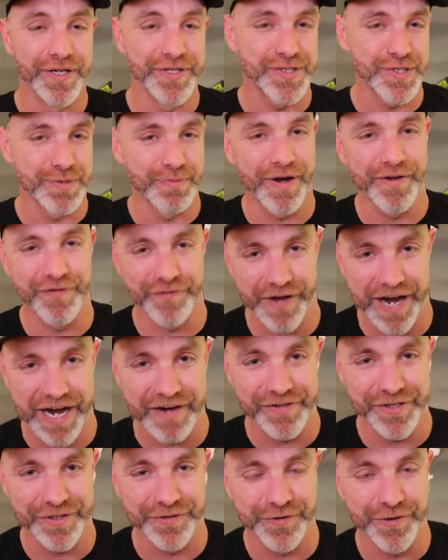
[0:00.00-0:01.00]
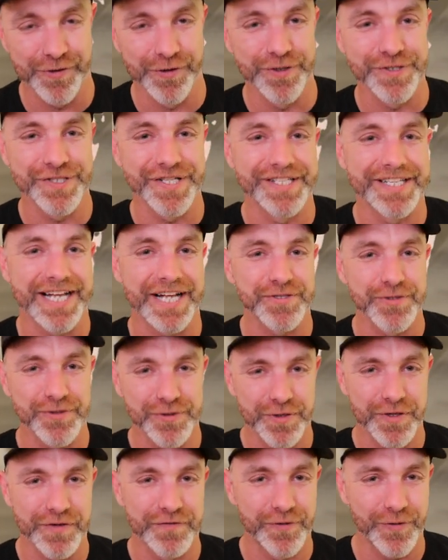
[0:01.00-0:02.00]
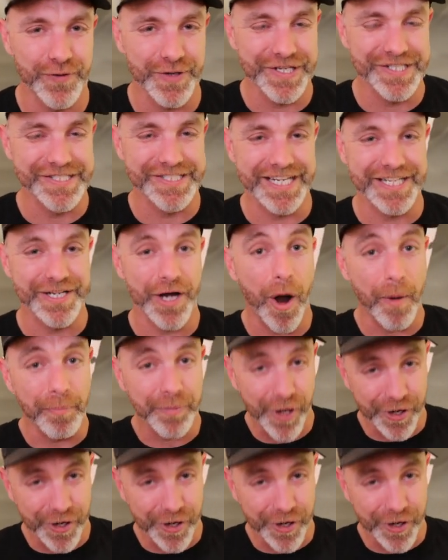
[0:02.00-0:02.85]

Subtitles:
on to my favorite, of course, the Datsun 240Z. I'm